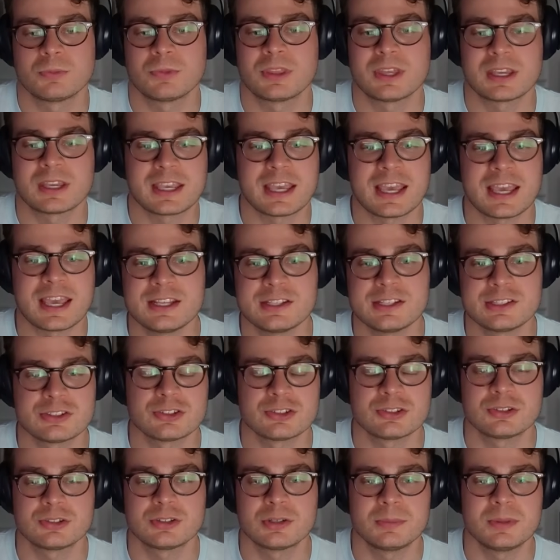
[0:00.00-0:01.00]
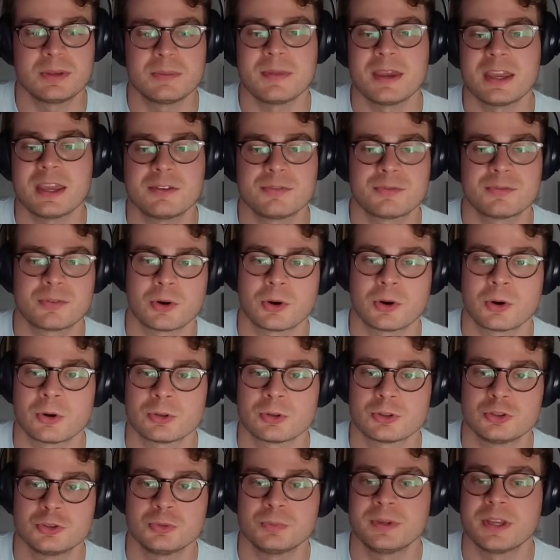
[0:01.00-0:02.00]
the case to be made for
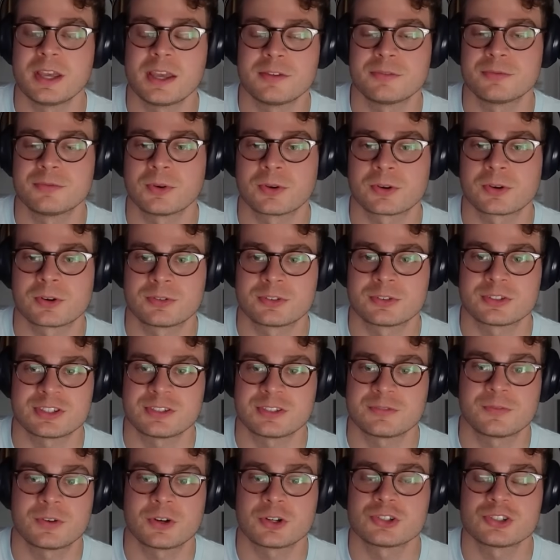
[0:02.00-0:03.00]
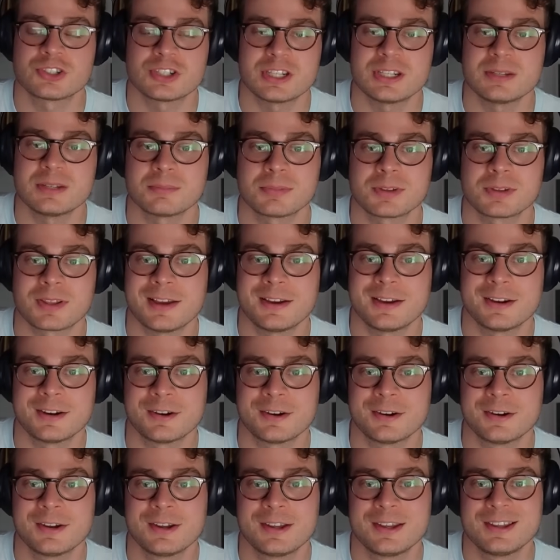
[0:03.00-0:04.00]
her to be a first team
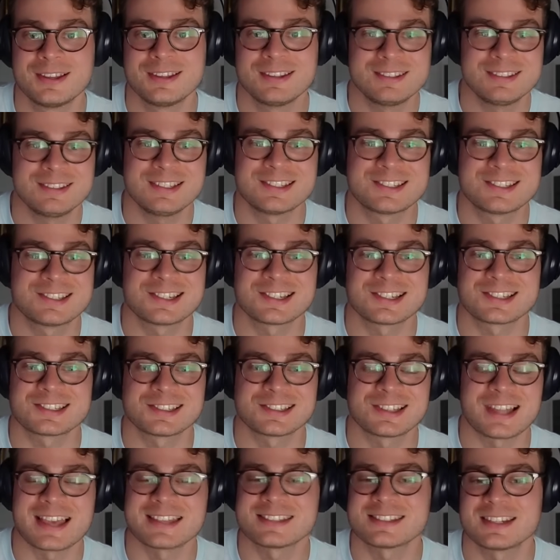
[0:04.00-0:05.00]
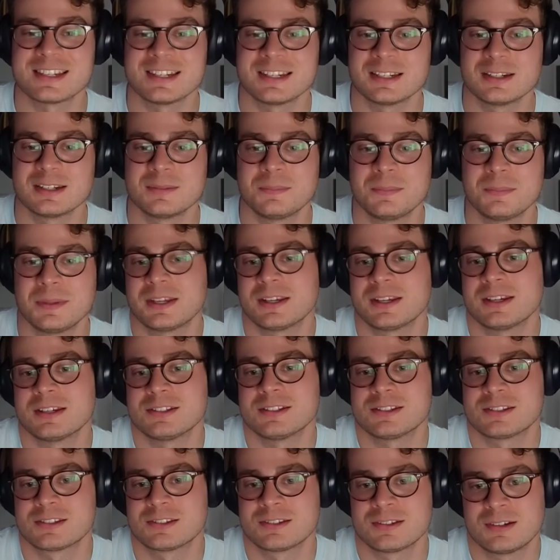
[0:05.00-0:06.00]
player is just lessened
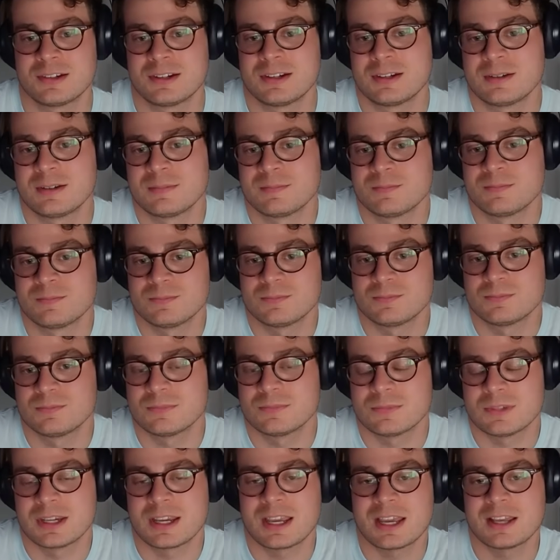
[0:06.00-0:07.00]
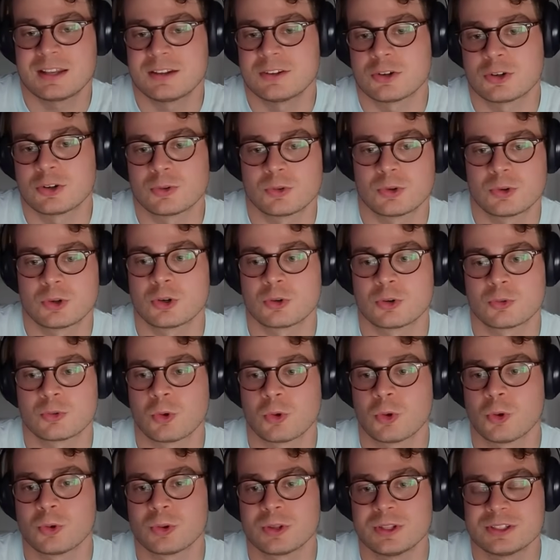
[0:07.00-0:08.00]
because, again, her
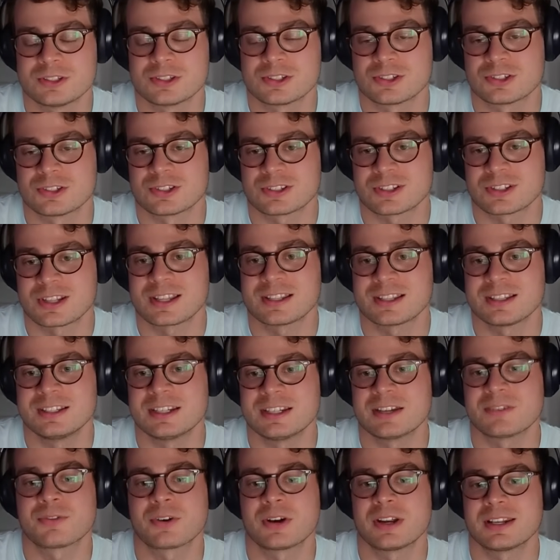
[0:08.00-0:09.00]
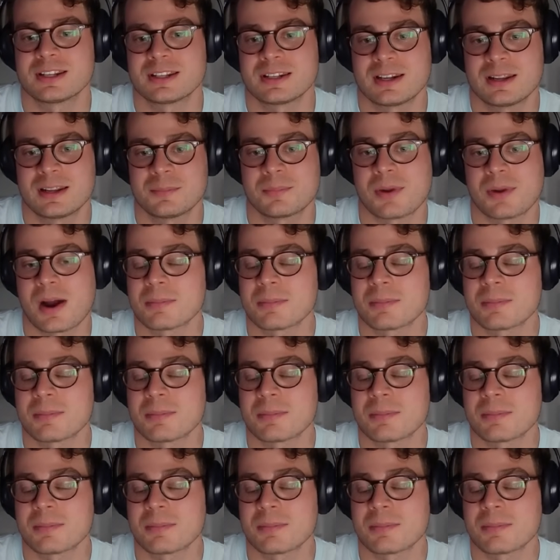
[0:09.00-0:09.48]
role is just slightly different and